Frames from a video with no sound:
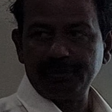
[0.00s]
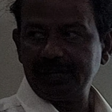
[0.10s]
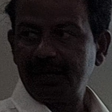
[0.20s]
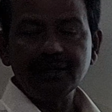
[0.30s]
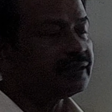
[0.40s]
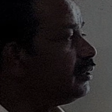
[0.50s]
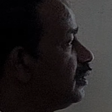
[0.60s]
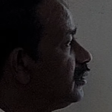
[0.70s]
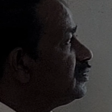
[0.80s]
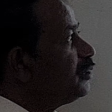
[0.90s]
omega.
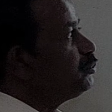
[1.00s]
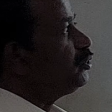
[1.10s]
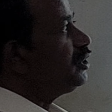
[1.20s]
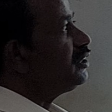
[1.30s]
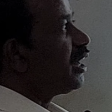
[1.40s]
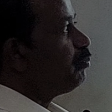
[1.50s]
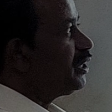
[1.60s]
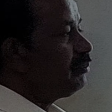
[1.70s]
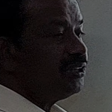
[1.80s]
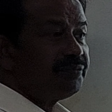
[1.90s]
Substituting the
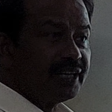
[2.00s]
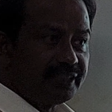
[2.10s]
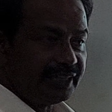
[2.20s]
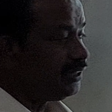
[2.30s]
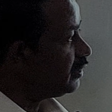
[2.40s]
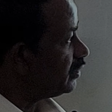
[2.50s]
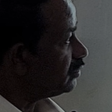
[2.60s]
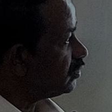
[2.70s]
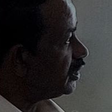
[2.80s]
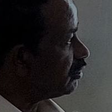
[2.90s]
upper limit for t,
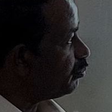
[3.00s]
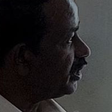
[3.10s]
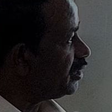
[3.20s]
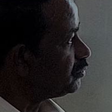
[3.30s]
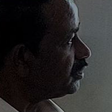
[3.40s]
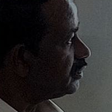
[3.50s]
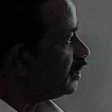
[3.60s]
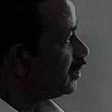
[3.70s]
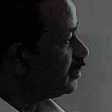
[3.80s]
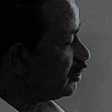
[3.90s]
so that will
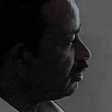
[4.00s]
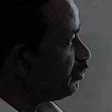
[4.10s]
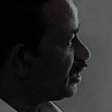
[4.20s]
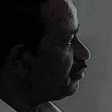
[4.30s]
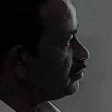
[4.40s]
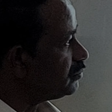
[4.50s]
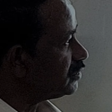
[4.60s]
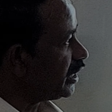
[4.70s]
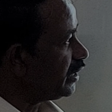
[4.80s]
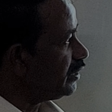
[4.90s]
become
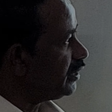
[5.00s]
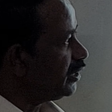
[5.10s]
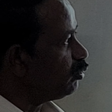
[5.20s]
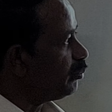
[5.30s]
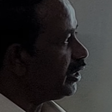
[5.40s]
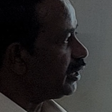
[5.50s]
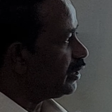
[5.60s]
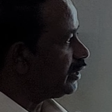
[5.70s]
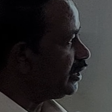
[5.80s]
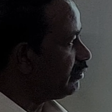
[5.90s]
sin n
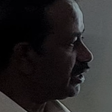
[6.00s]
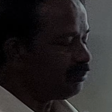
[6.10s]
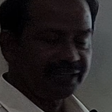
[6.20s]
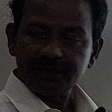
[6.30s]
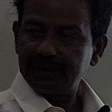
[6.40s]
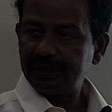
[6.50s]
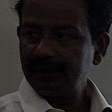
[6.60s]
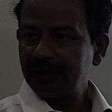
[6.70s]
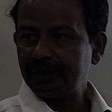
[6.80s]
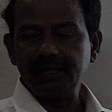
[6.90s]
omega t divided by
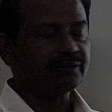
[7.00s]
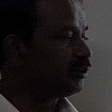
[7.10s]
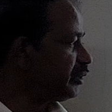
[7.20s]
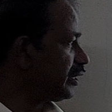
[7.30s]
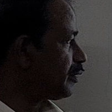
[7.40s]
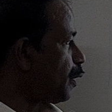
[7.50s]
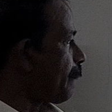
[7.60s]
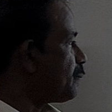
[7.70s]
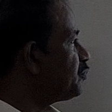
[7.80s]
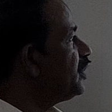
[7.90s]
n omega.
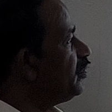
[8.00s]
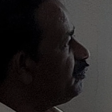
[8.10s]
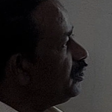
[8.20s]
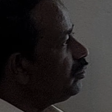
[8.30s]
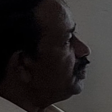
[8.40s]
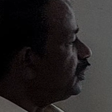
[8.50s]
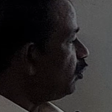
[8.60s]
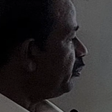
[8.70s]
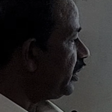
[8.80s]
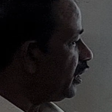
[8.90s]
We know that
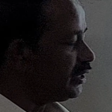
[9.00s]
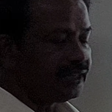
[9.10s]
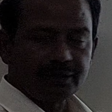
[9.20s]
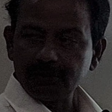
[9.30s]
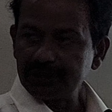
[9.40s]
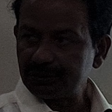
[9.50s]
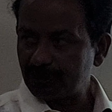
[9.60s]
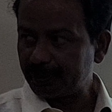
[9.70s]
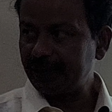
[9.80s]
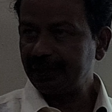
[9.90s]
omega t equal to
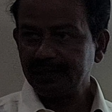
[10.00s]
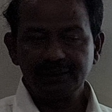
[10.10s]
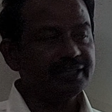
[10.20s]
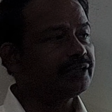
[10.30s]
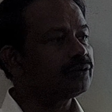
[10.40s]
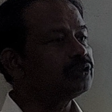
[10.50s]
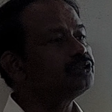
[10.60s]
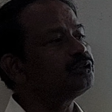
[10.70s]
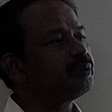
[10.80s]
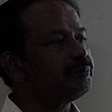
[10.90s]
2 pi, correct? T equal
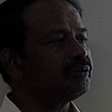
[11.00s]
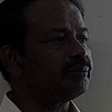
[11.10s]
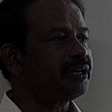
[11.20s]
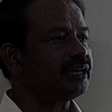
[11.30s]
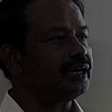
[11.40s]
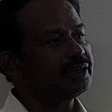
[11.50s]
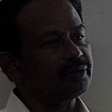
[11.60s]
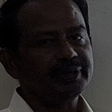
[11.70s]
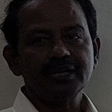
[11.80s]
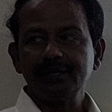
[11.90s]
to 2 pi by omega, or
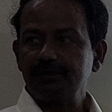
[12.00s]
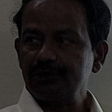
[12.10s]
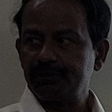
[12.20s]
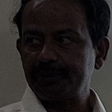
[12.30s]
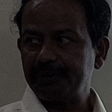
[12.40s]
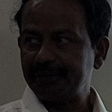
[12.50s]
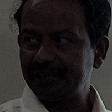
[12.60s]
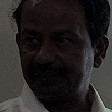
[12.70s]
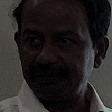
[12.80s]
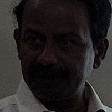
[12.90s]
omega equal to 2 pi by
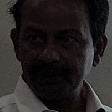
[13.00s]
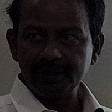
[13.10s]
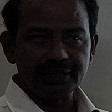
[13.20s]
t, we know